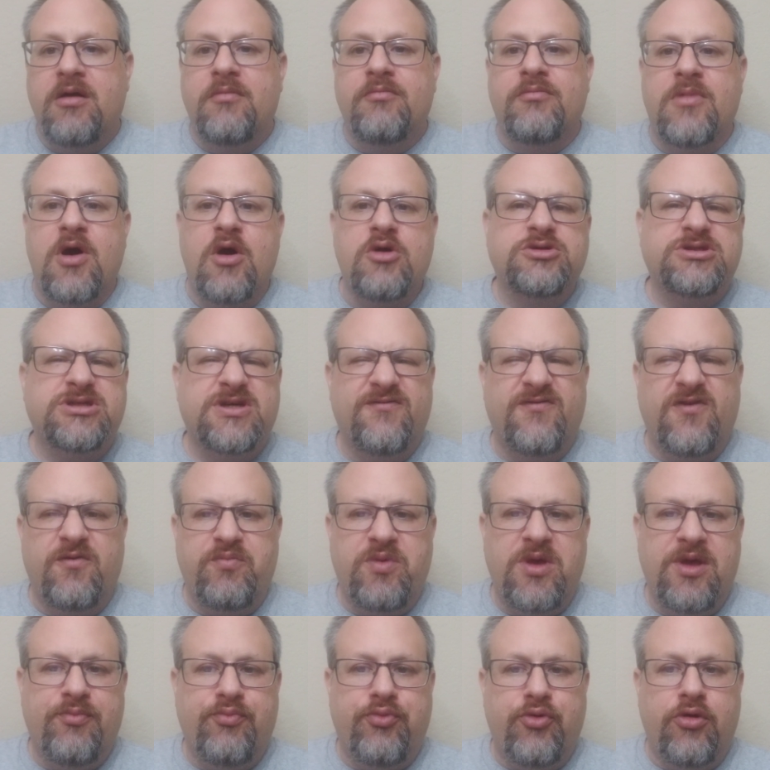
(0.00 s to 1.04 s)
Most of the
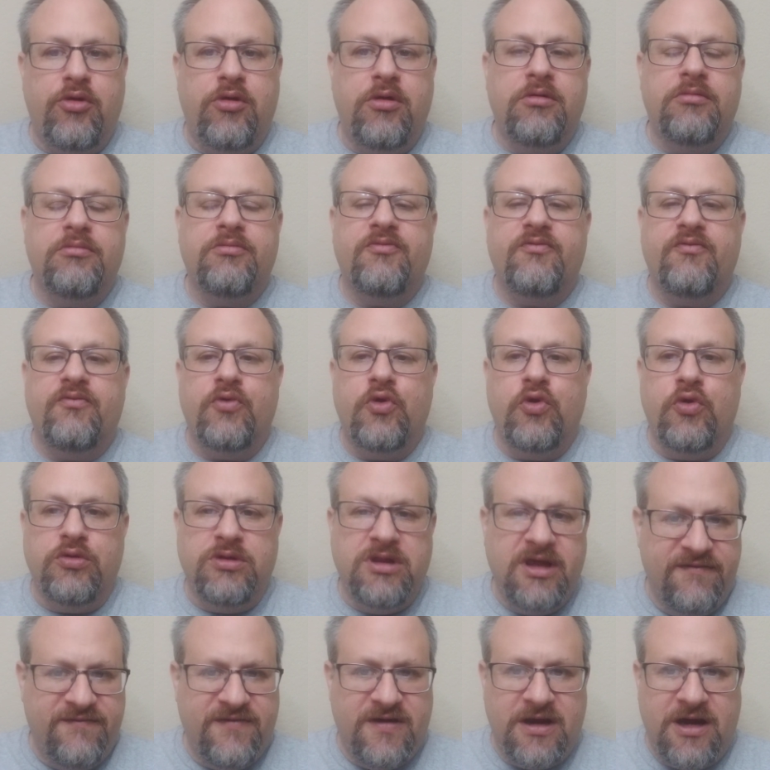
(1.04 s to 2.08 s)
people who
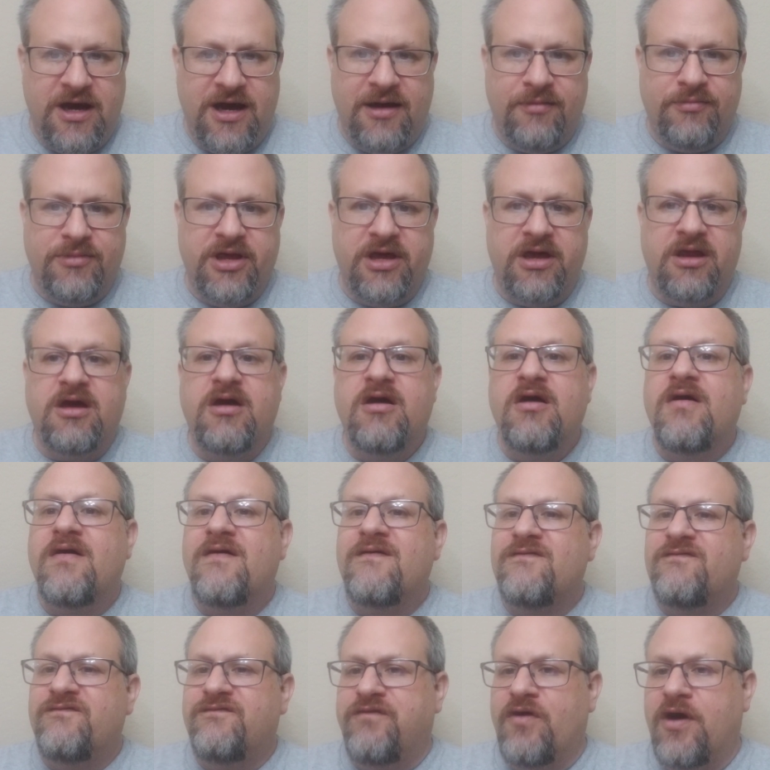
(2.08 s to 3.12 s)
live in Hommlet
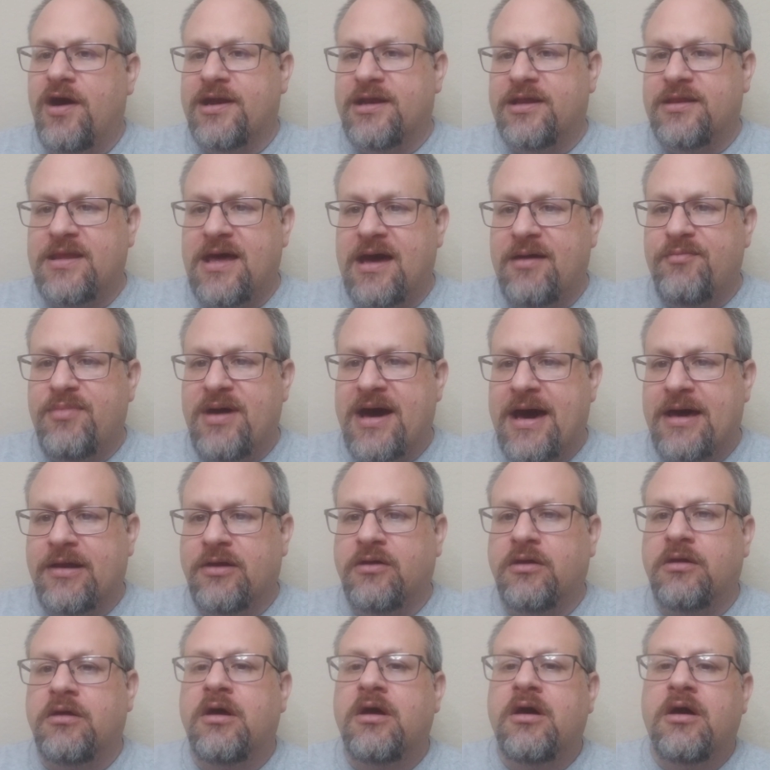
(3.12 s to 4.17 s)
fought in that
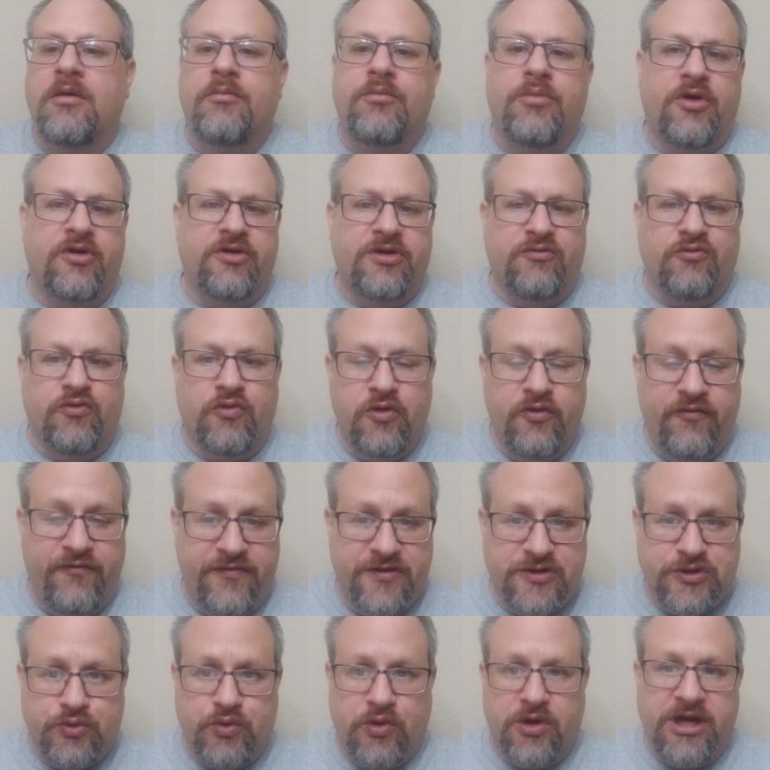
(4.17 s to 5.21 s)
battle, Bern and
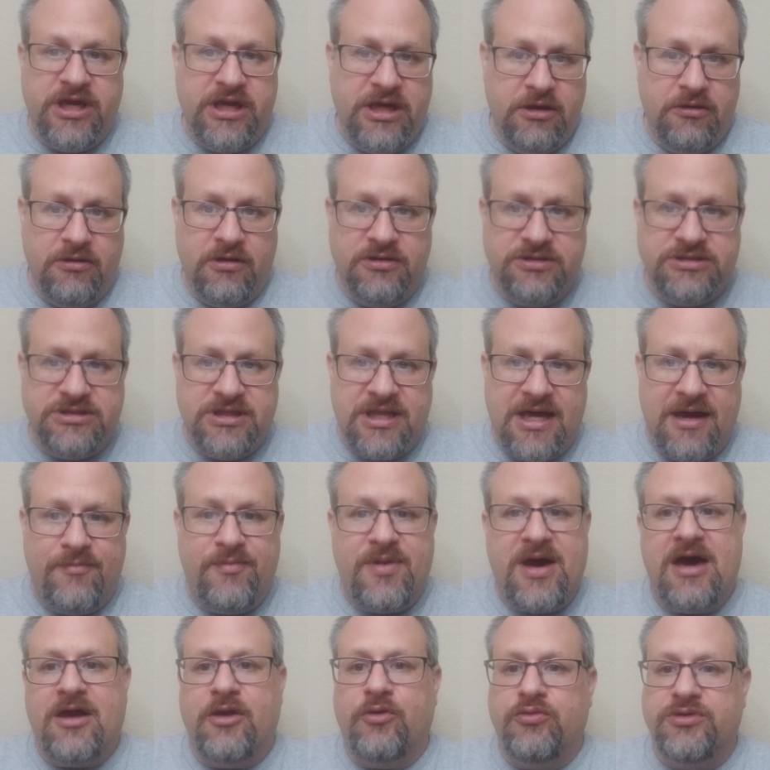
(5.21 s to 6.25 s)
Rufus were heroes in that
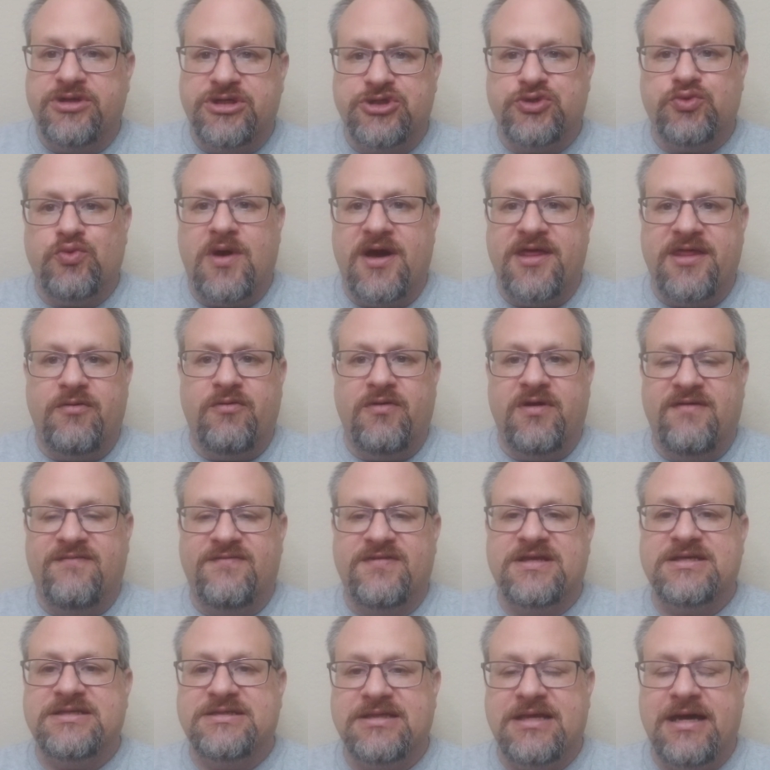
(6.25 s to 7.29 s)
battle, which is why they were
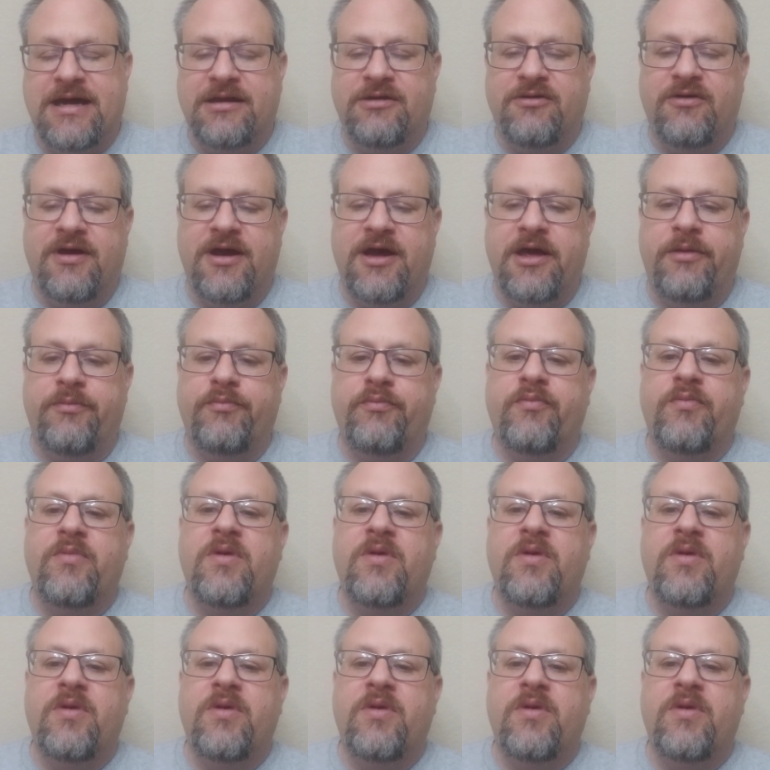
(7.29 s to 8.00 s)
given this land grant.